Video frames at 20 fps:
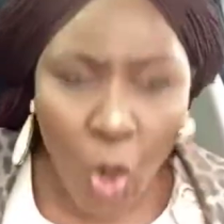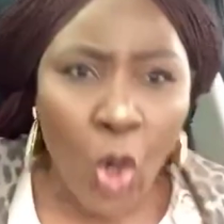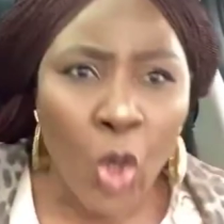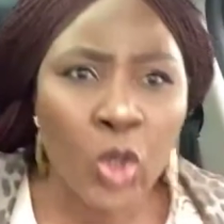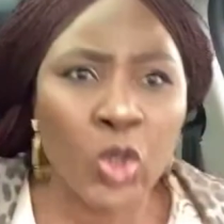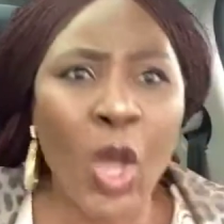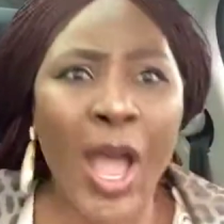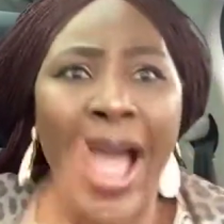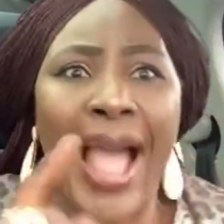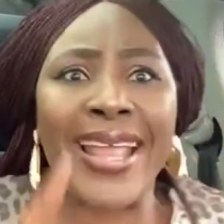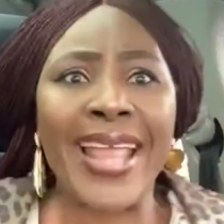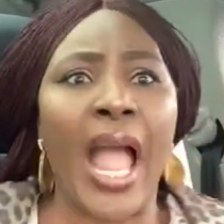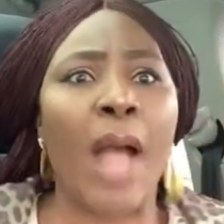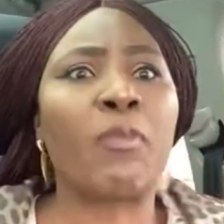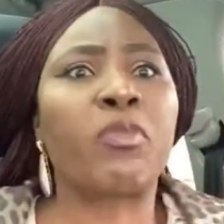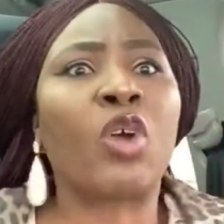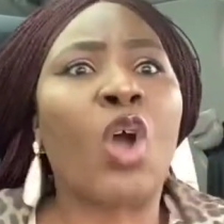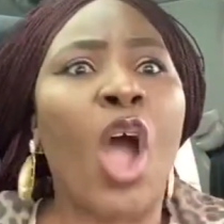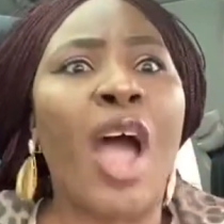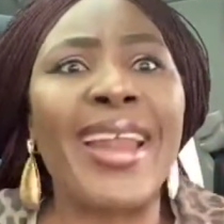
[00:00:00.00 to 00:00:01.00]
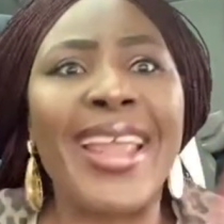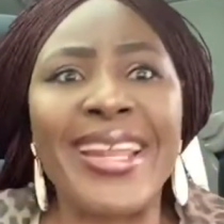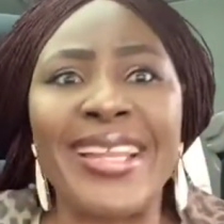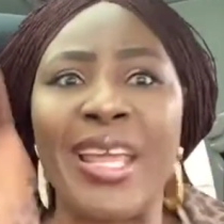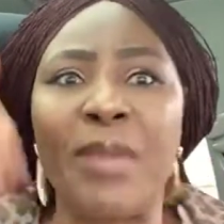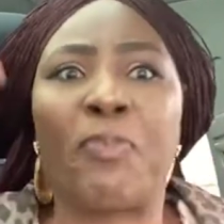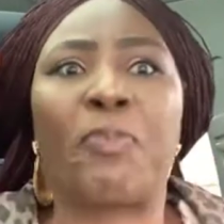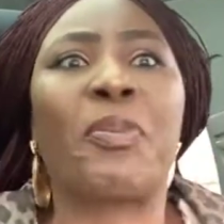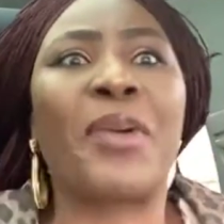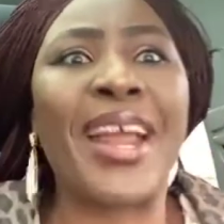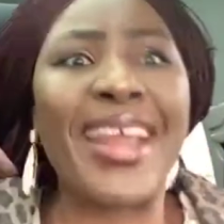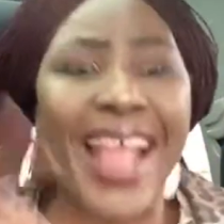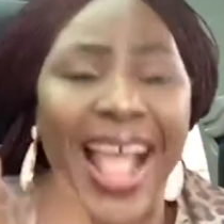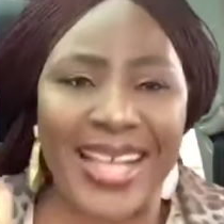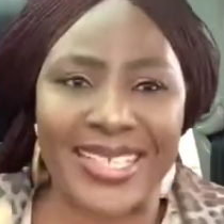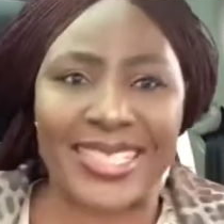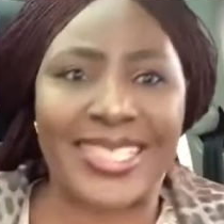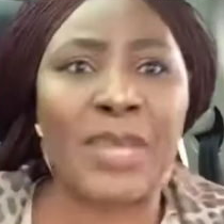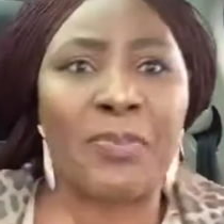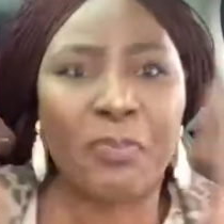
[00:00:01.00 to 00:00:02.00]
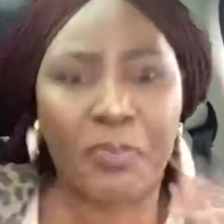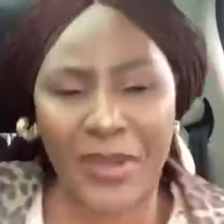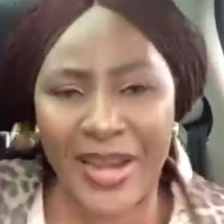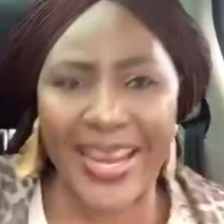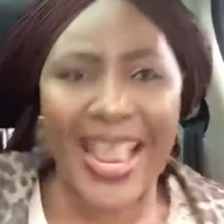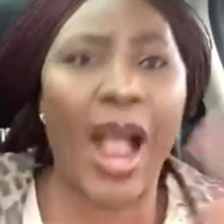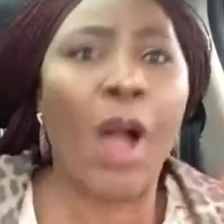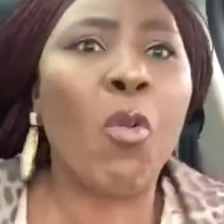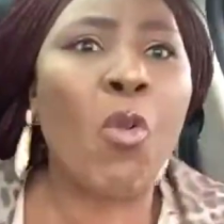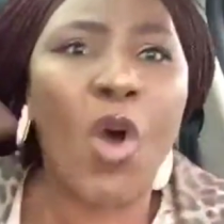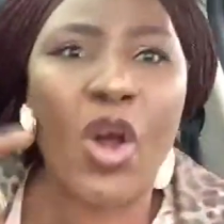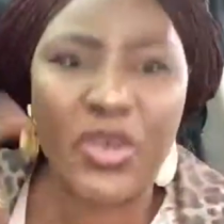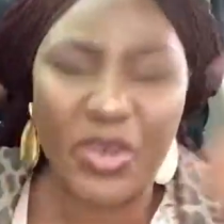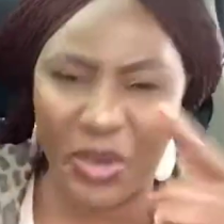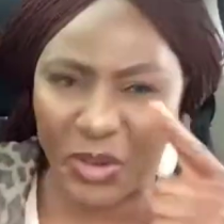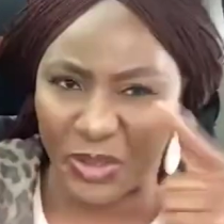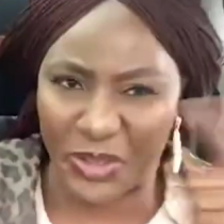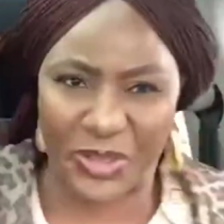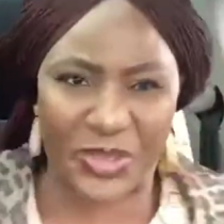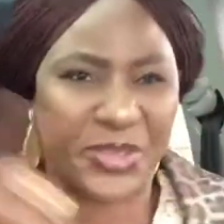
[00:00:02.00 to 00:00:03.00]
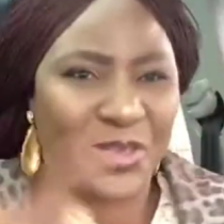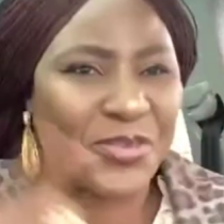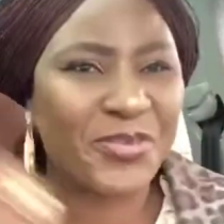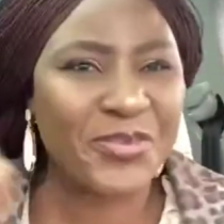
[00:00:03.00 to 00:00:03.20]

So I am calling the prayer warriors.